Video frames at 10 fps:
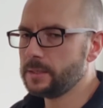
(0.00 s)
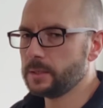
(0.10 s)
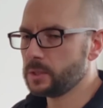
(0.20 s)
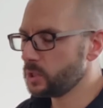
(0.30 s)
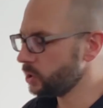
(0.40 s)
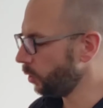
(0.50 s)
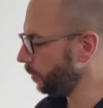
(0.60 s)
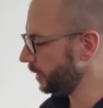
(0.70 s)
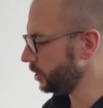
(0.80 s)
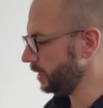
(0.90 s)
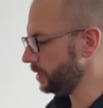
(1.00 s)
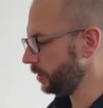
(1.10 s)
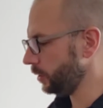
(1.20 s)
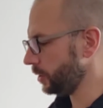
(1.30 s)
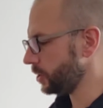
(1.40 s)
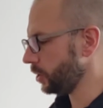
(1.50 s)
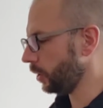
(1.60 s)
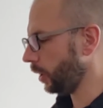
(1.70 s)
It's so much easier to start